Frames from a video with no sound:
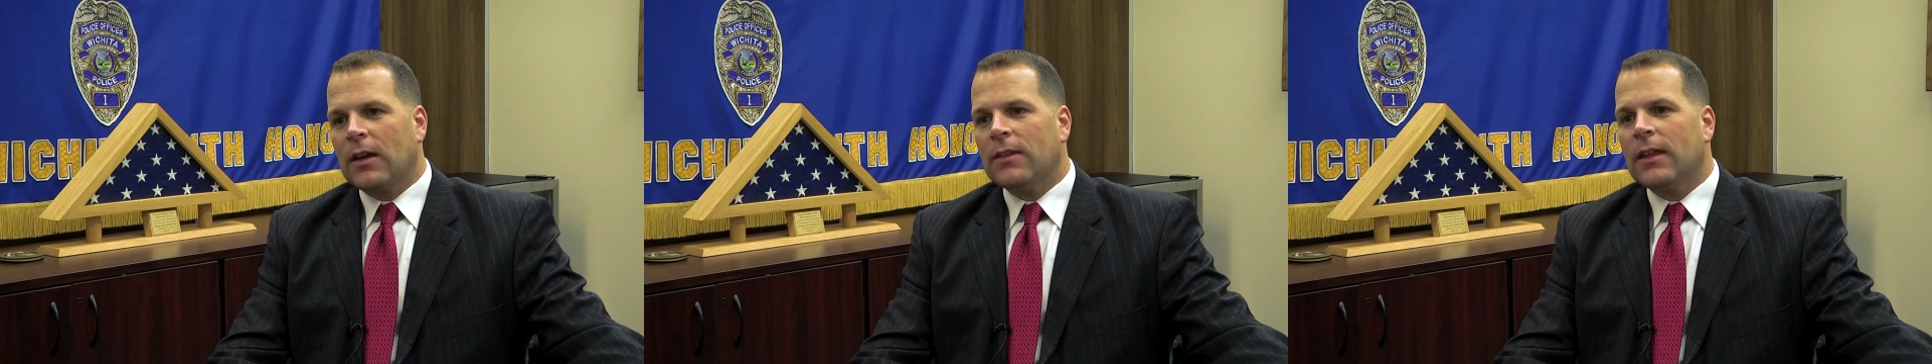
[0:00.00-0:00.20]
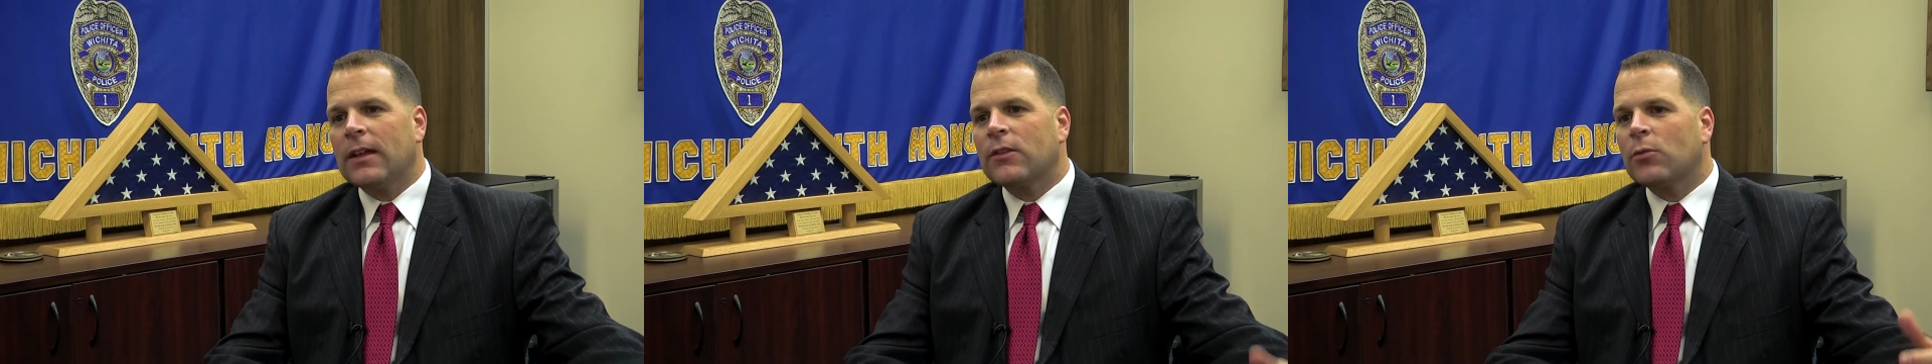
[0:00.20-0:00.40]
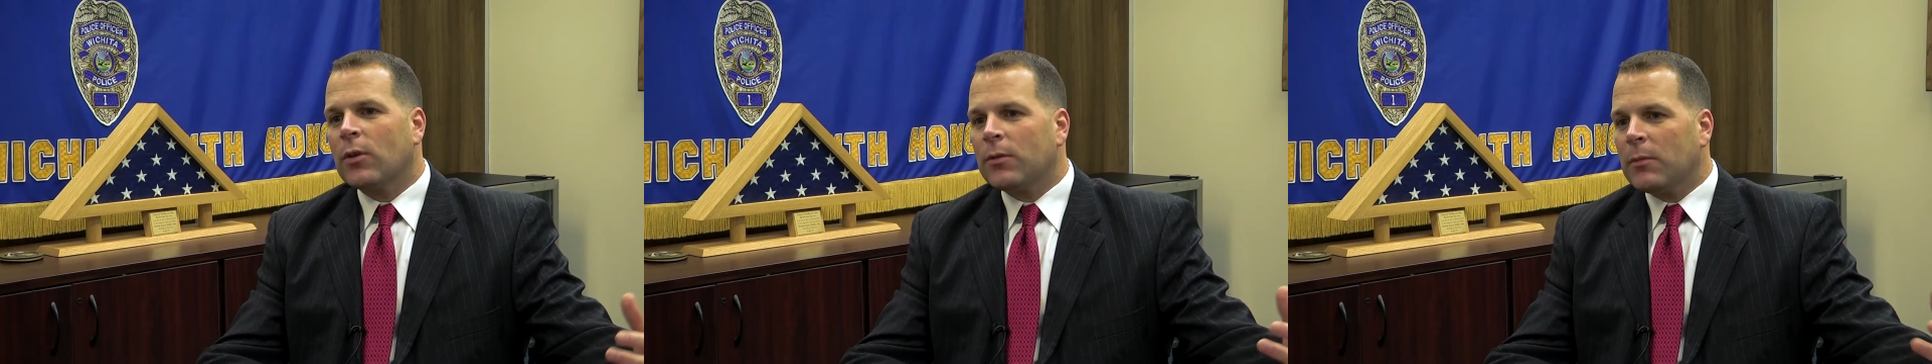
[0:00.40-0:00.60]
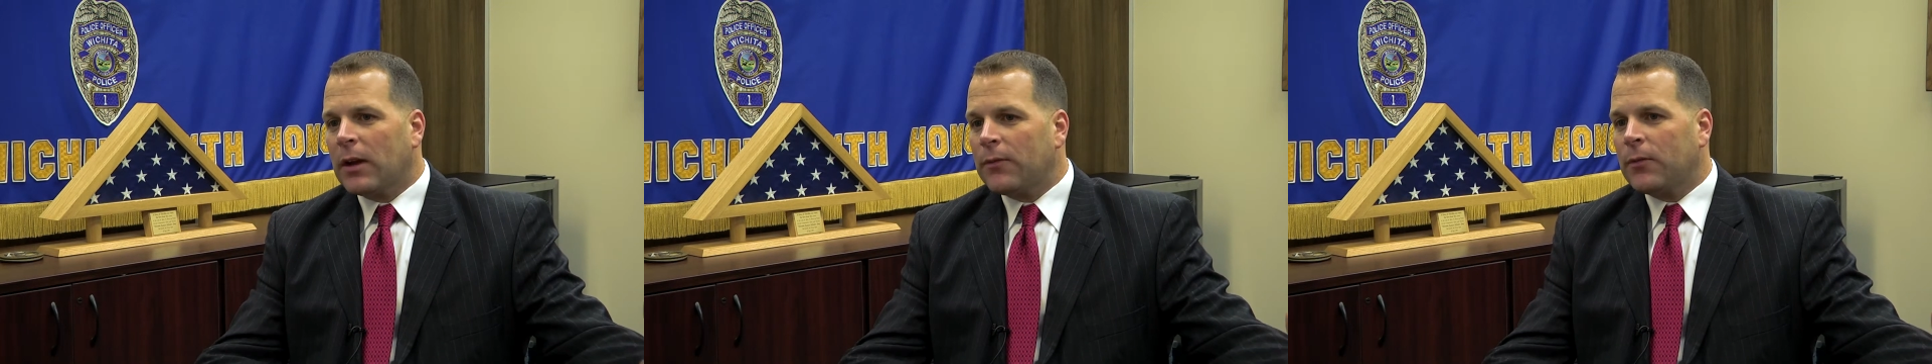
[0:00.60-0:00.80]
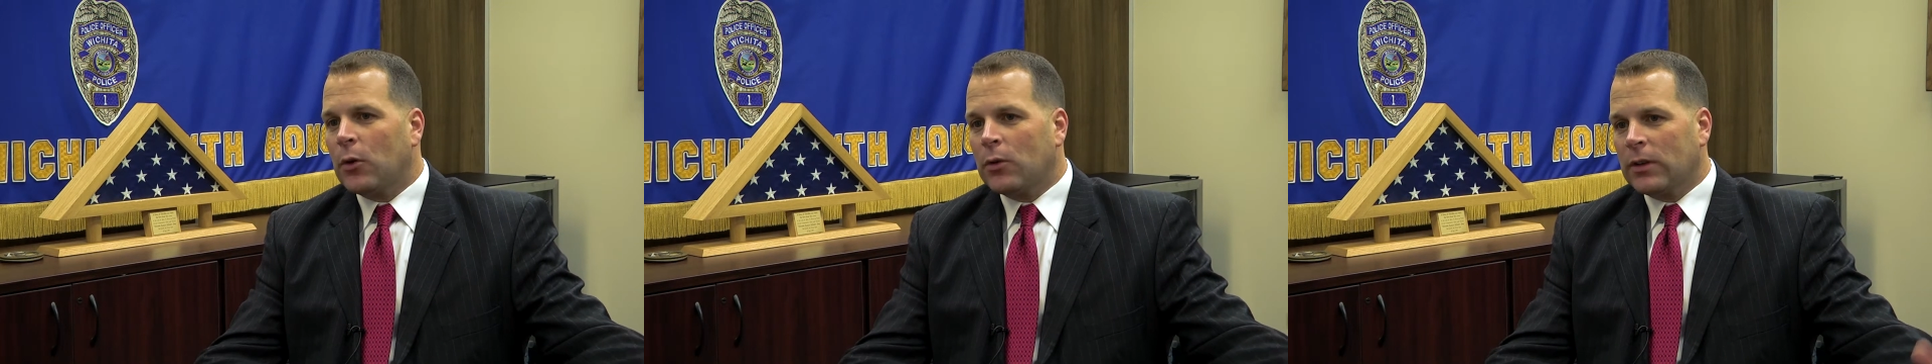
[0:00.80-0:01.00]
And that's what
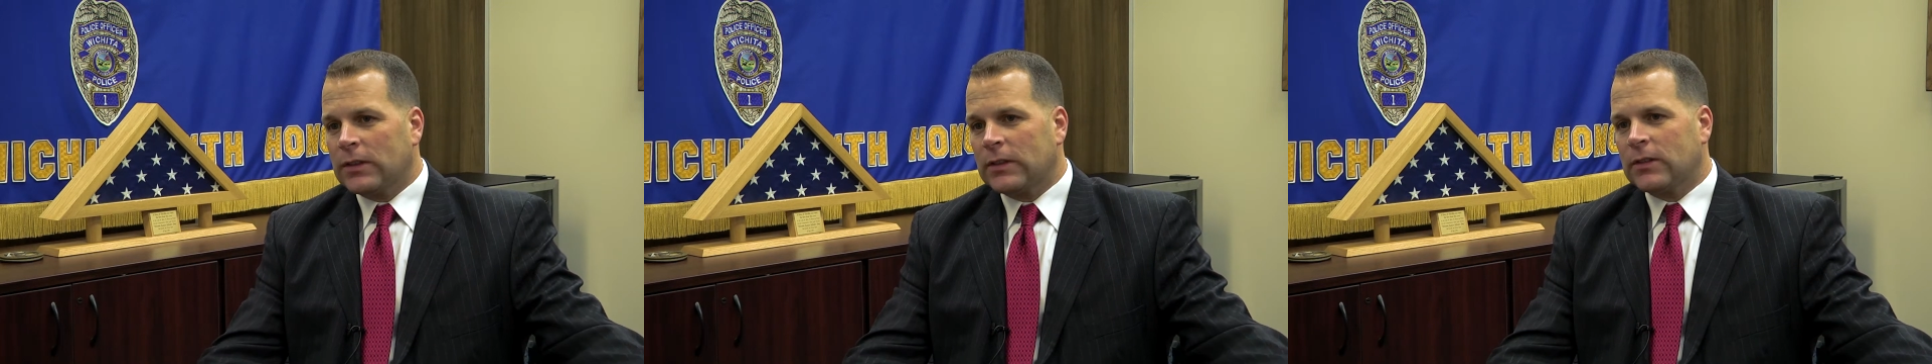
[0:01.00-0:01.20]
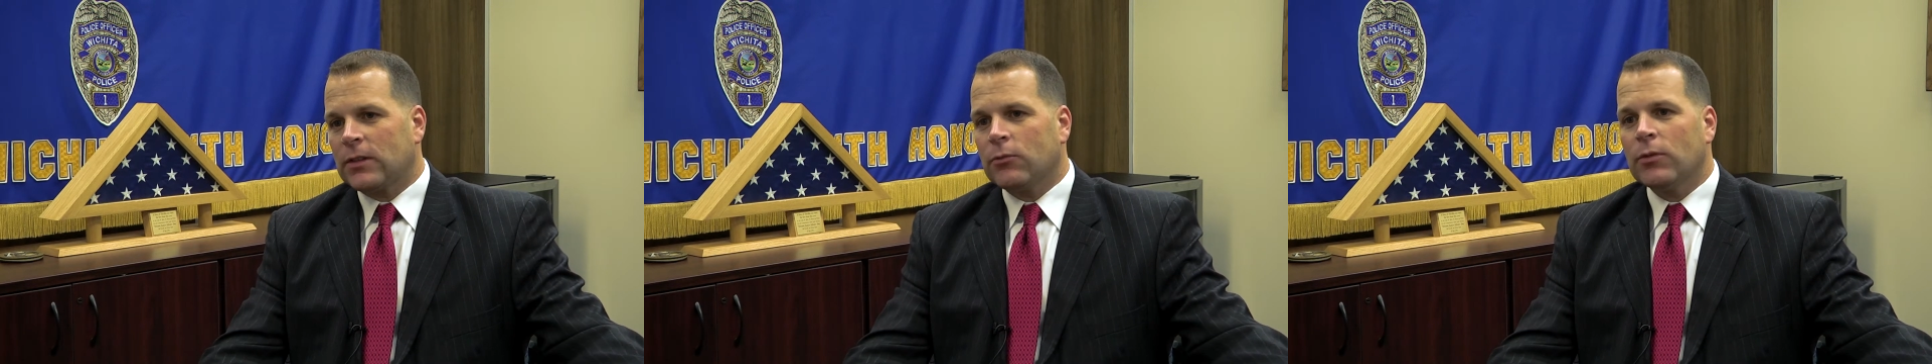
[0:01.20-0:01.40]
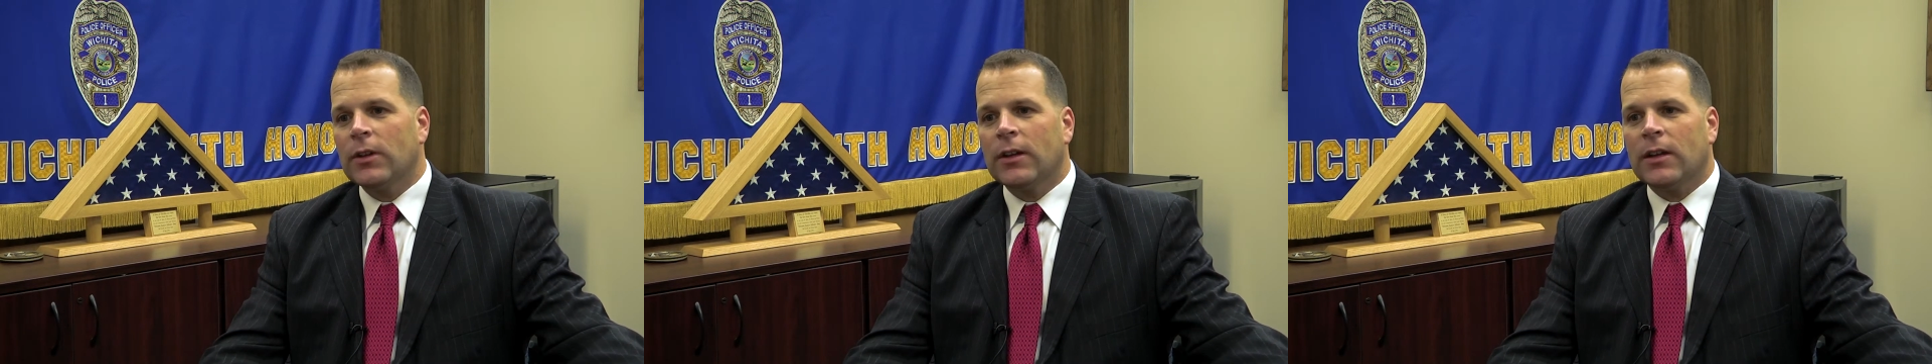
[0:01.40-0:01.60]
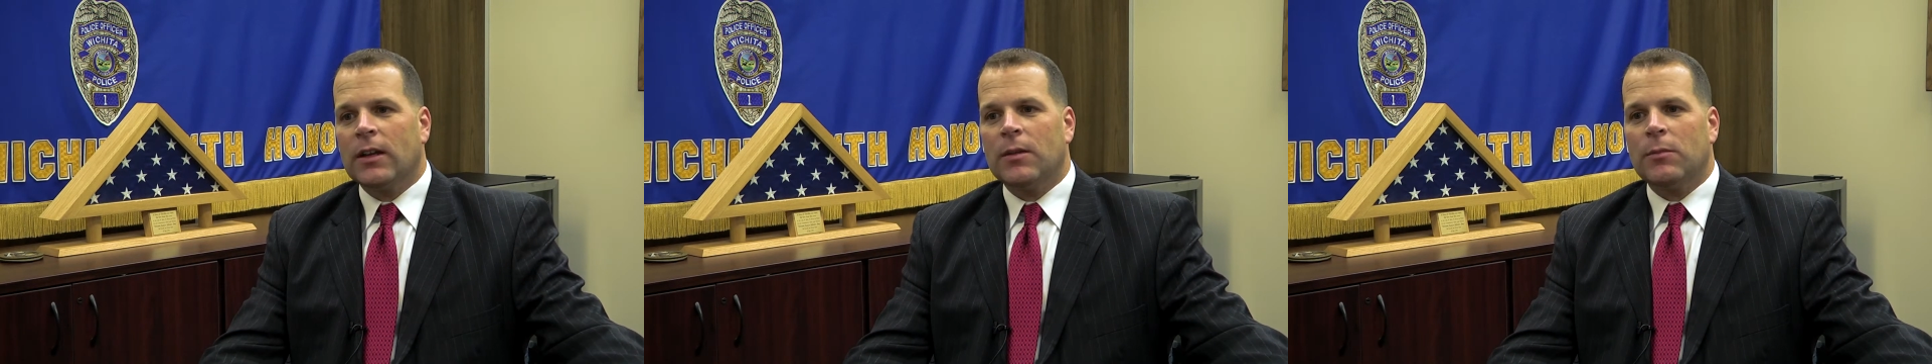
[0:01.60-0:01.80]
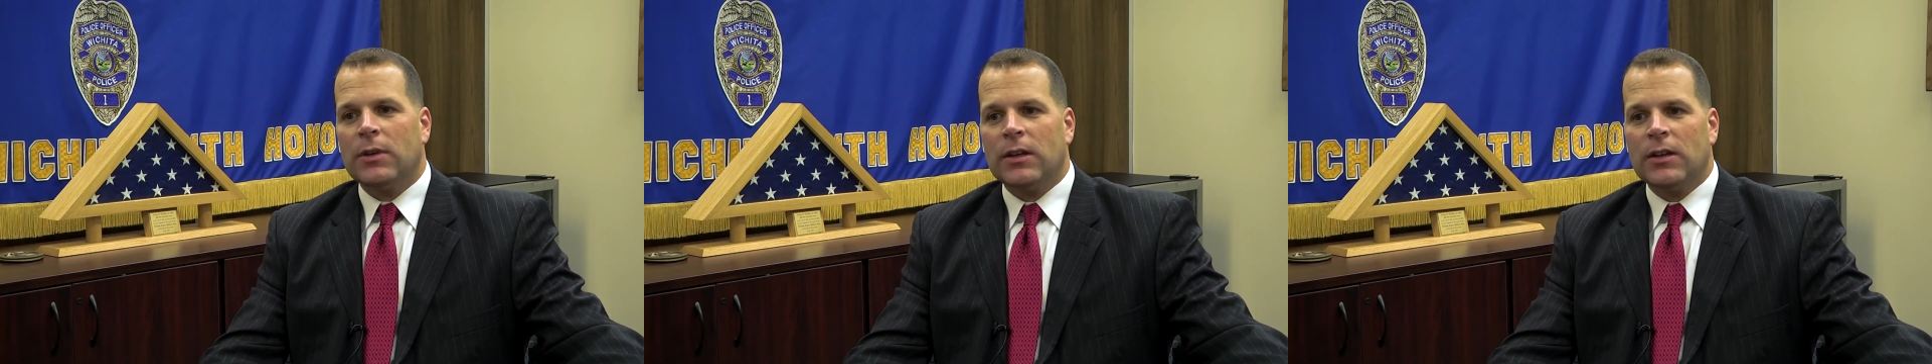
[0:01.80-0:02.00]
my focus is really
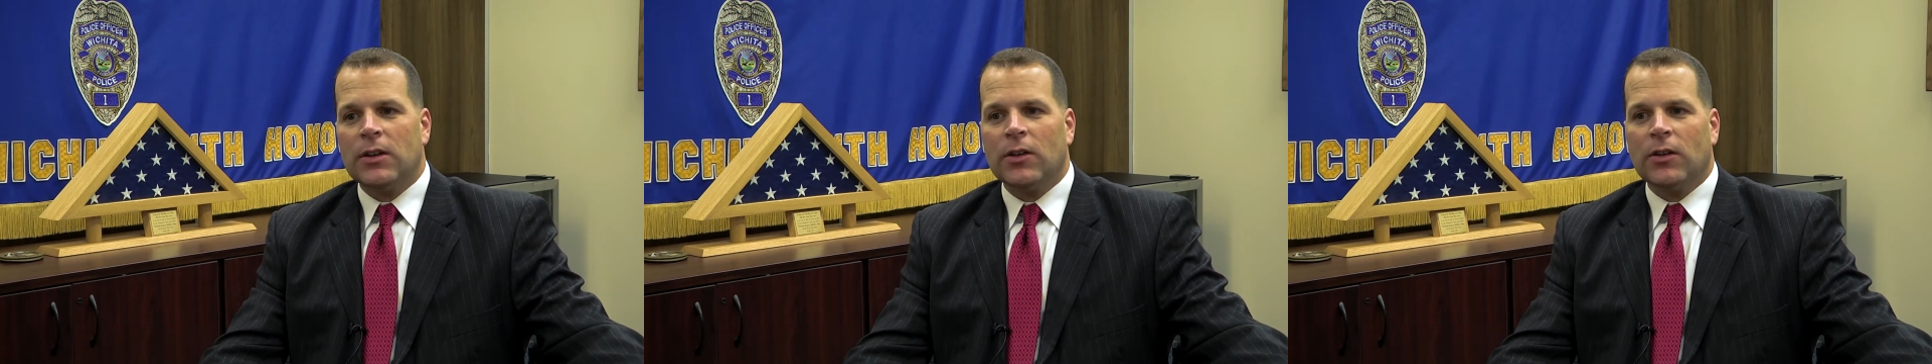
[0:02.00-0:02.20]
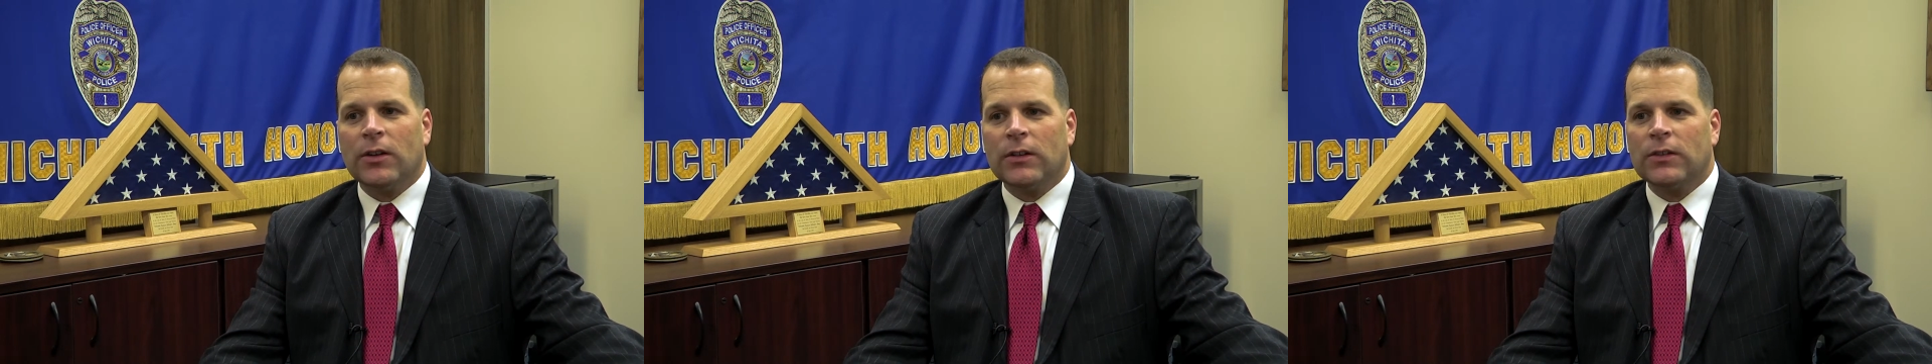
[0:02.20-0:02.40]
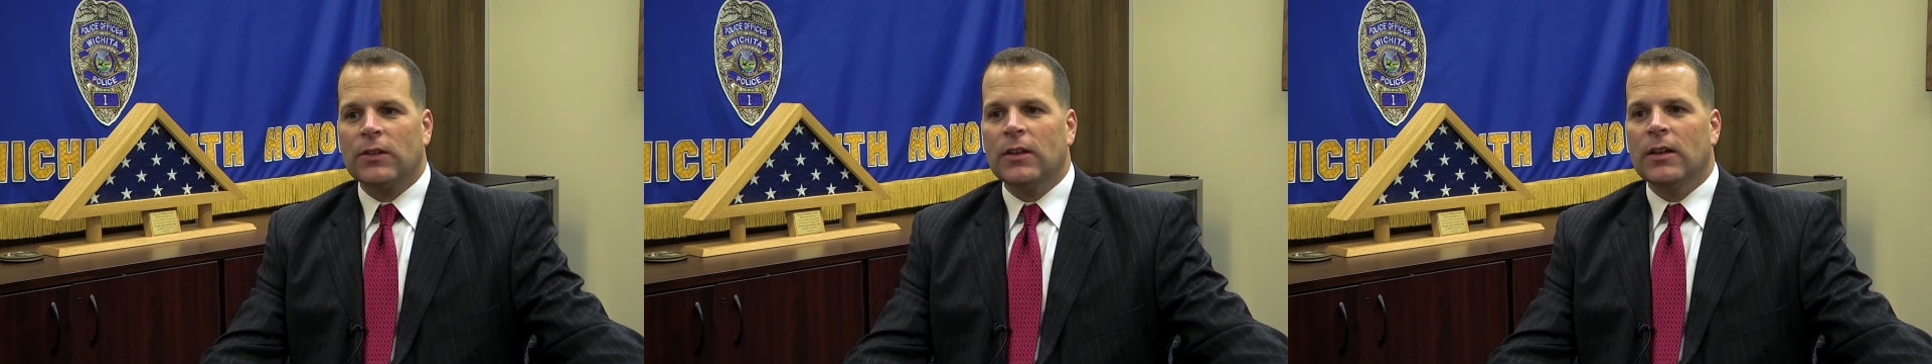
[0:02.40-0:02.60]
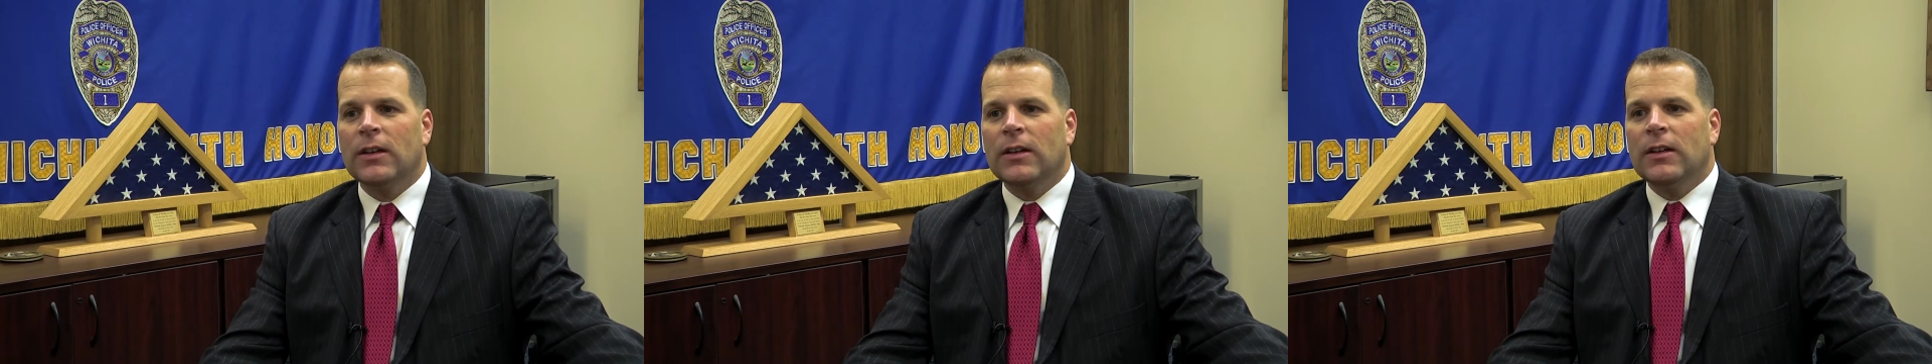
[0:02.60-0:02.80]
going to be here, is